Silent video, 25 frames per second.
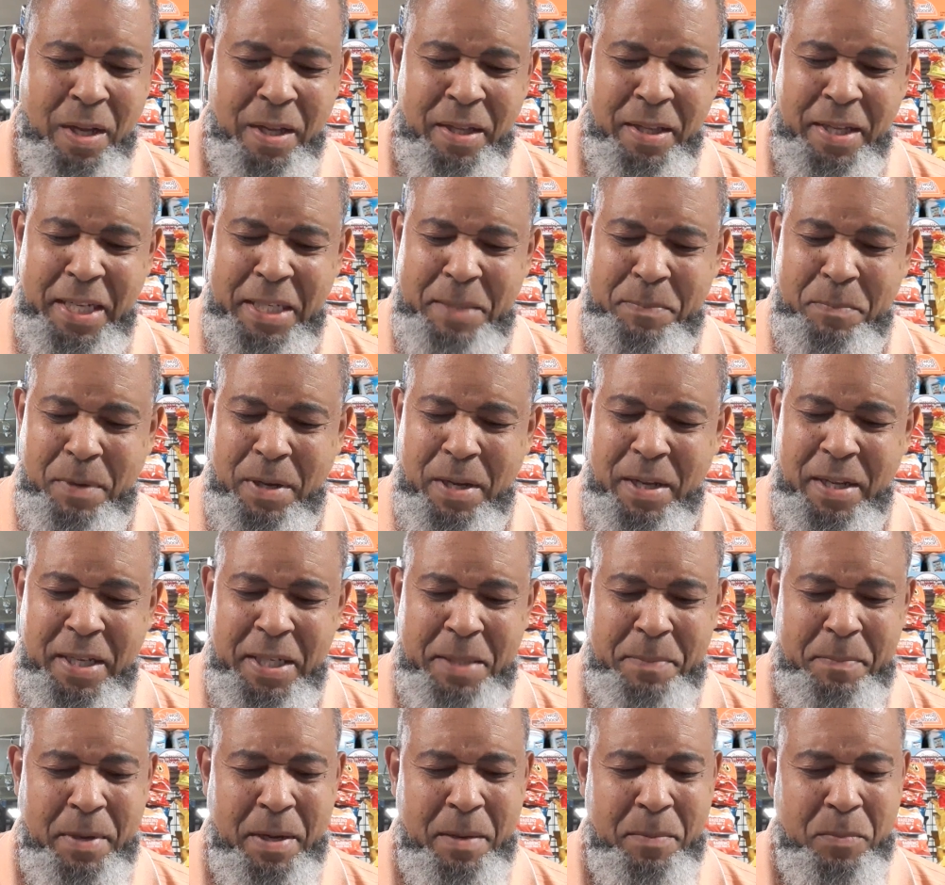that's
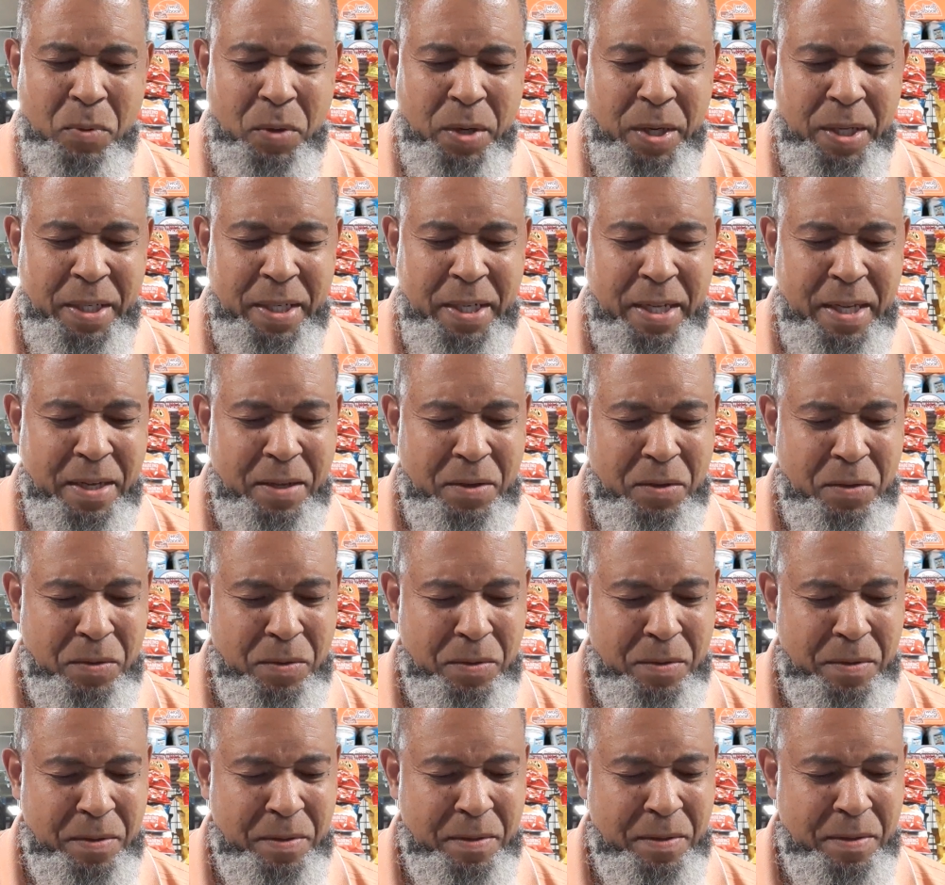my
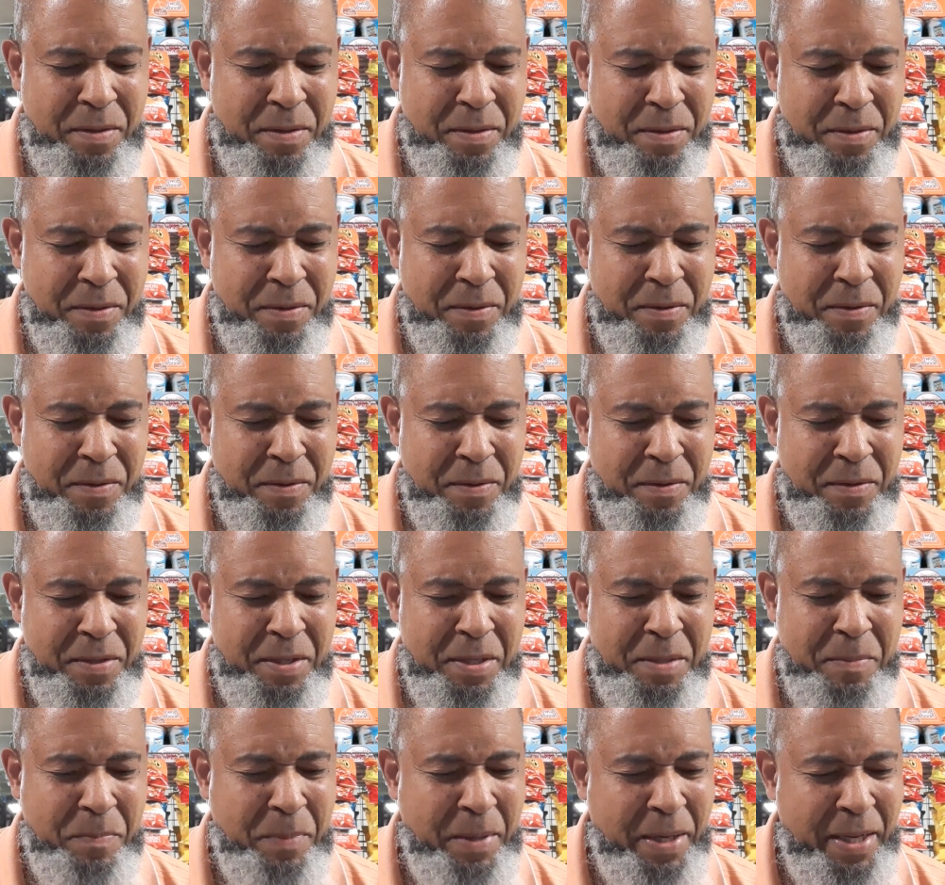breakdown on
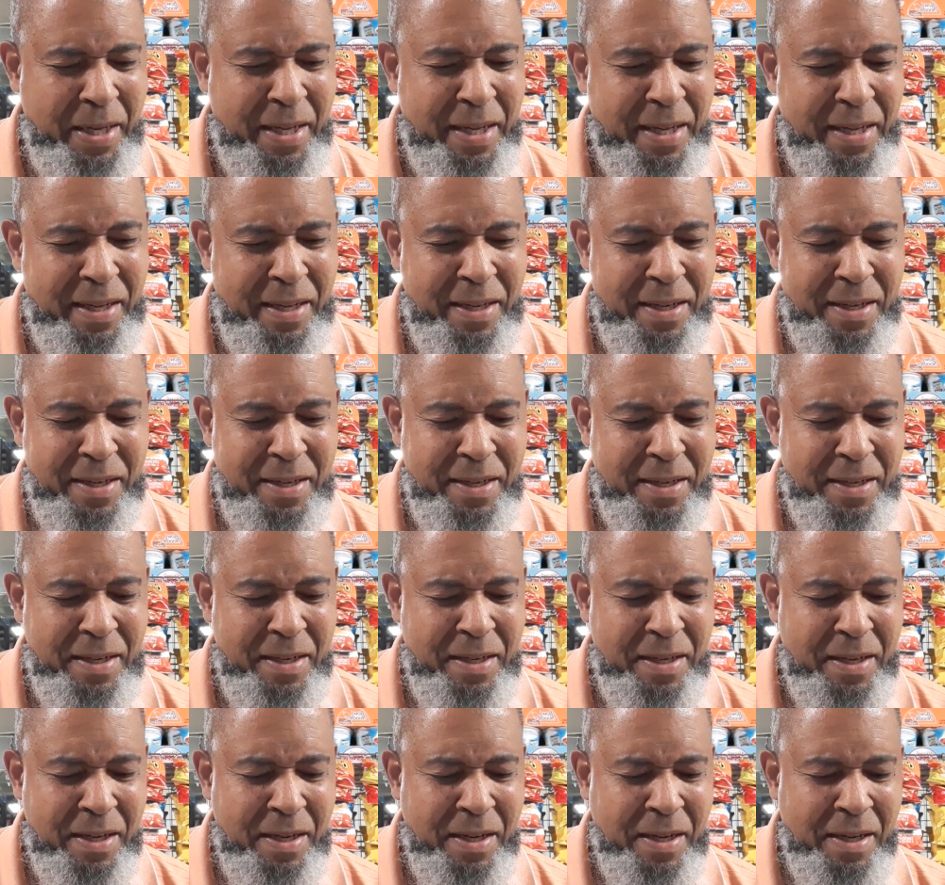Spain
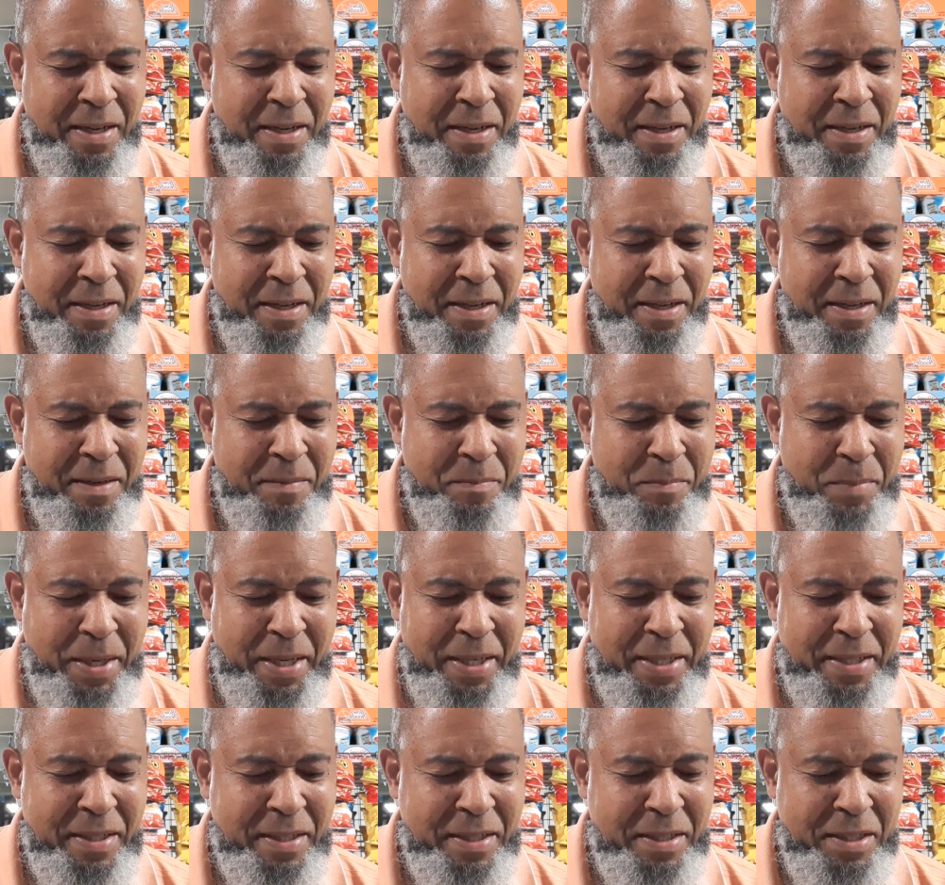and
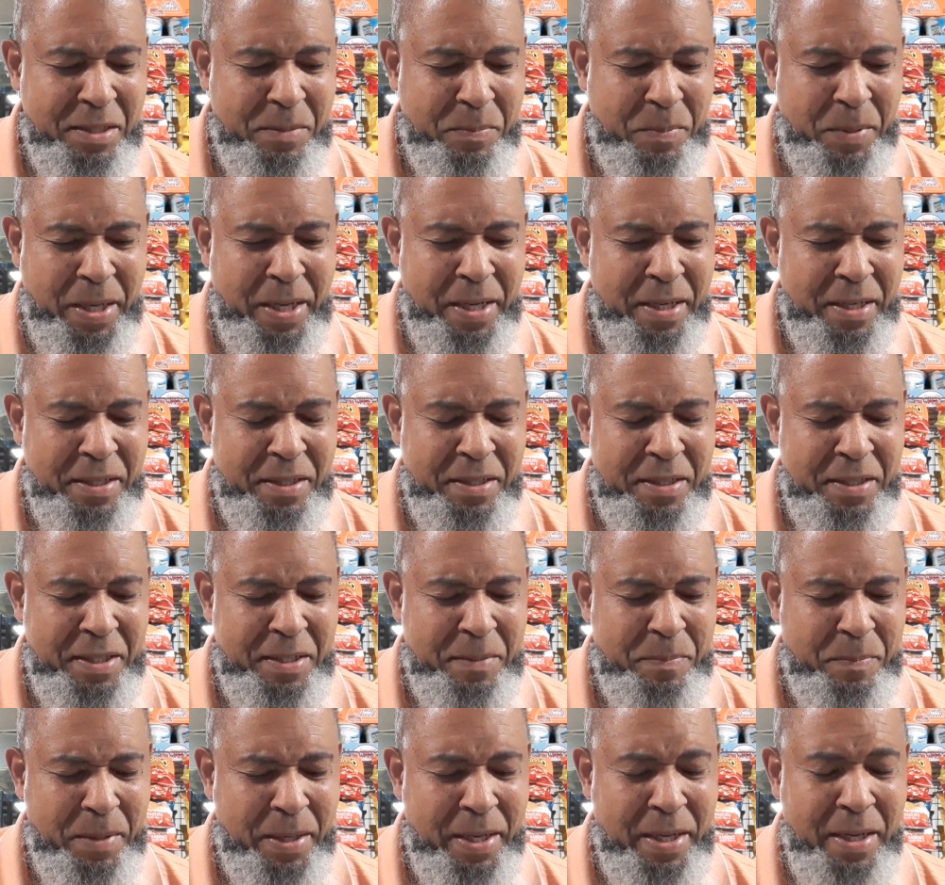basically the Spanish in
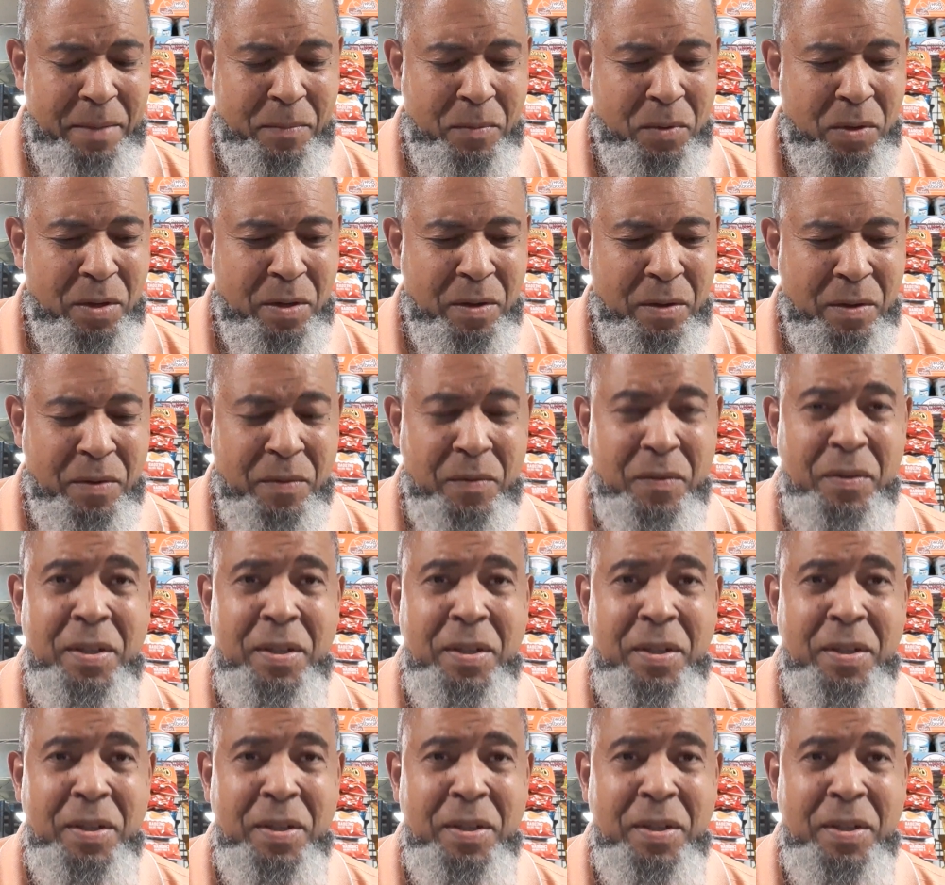Spain.